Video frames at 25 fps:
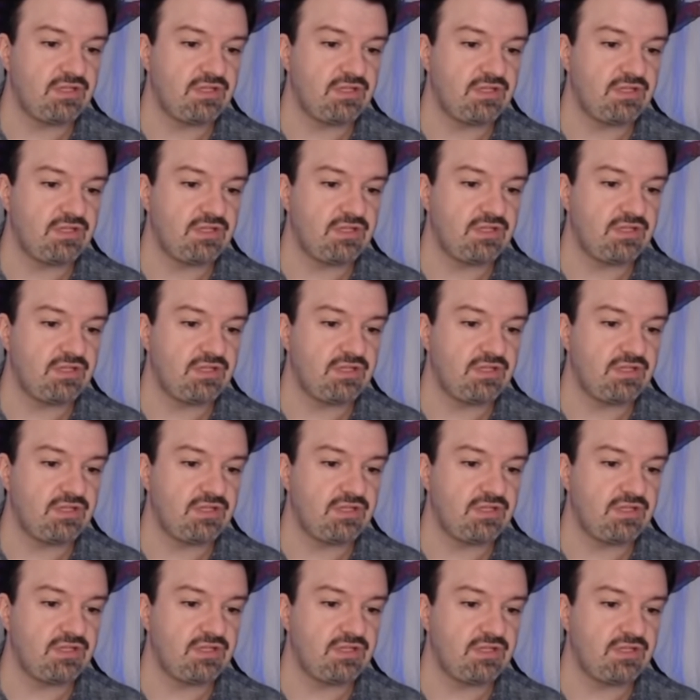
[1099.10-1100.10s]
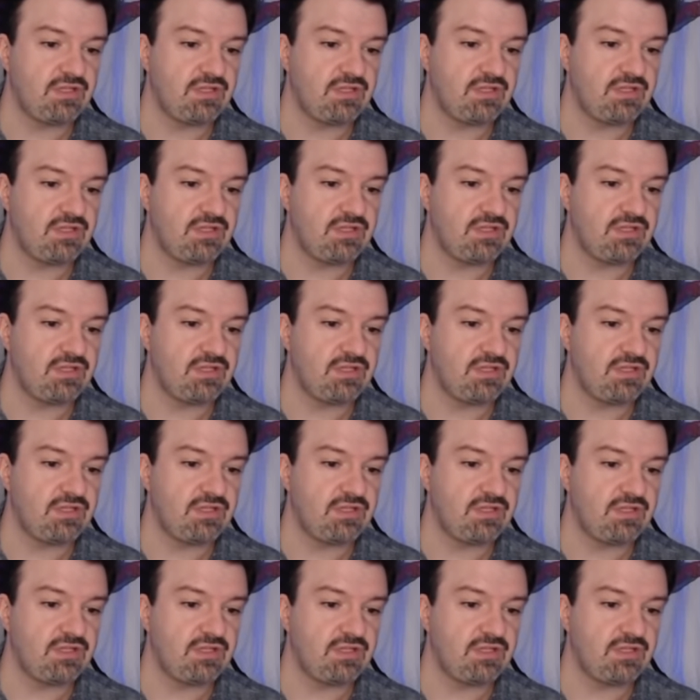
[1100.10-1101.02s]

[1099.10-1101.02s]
(no one is talking)